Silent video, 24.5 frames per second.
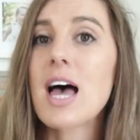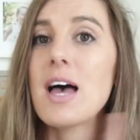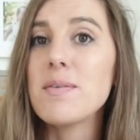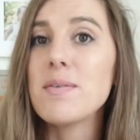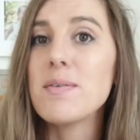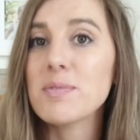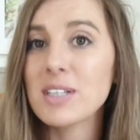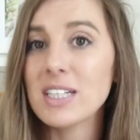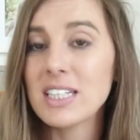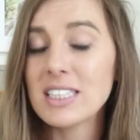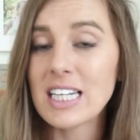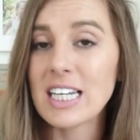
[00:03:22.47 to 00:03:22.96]

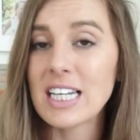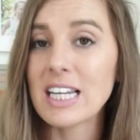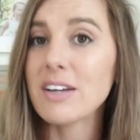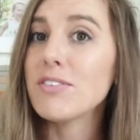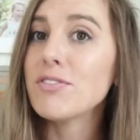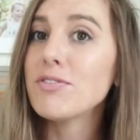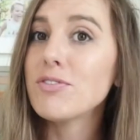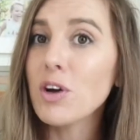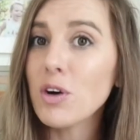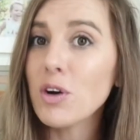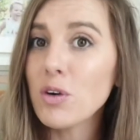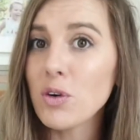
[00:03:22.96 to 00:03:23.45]
gonna take a
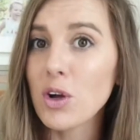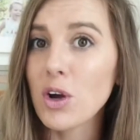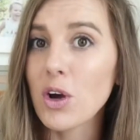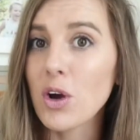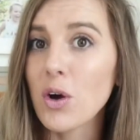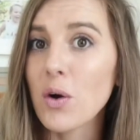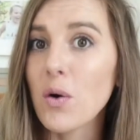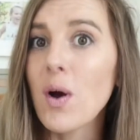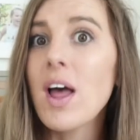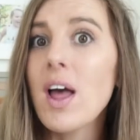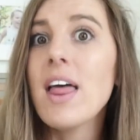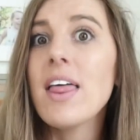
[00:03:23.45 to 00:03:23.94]

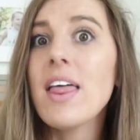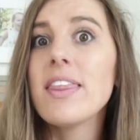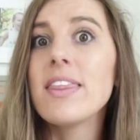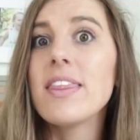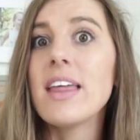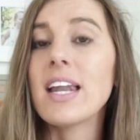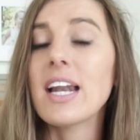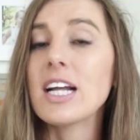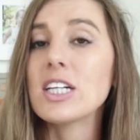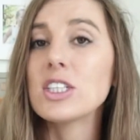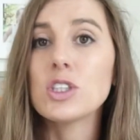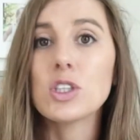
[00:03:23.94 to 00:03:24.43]
photo
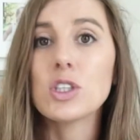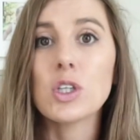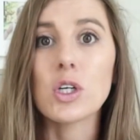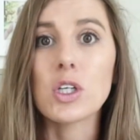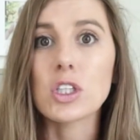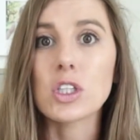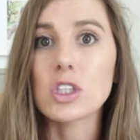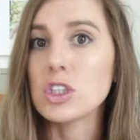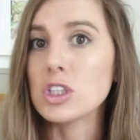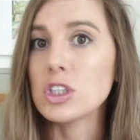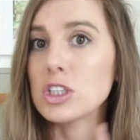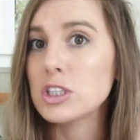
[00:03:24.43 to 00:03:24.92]
that I
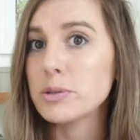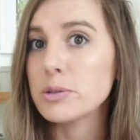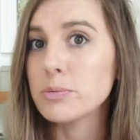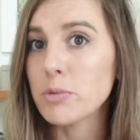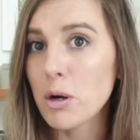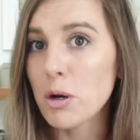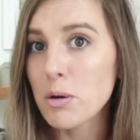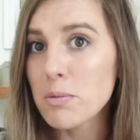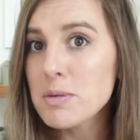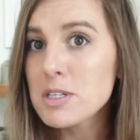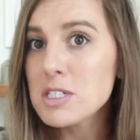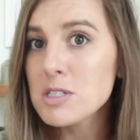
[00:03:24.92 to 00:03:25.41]
took just
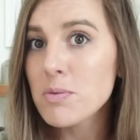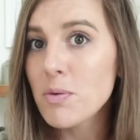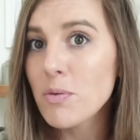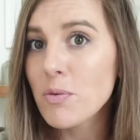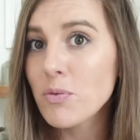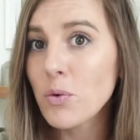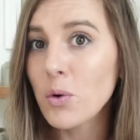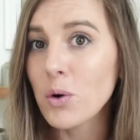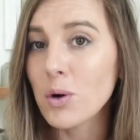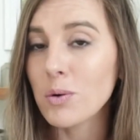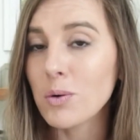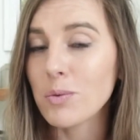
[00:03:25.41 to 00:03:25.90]
moments
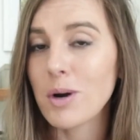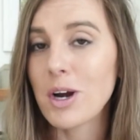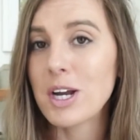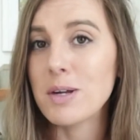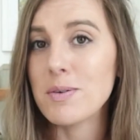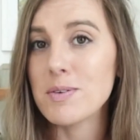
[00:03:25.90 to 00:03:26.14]
before where he was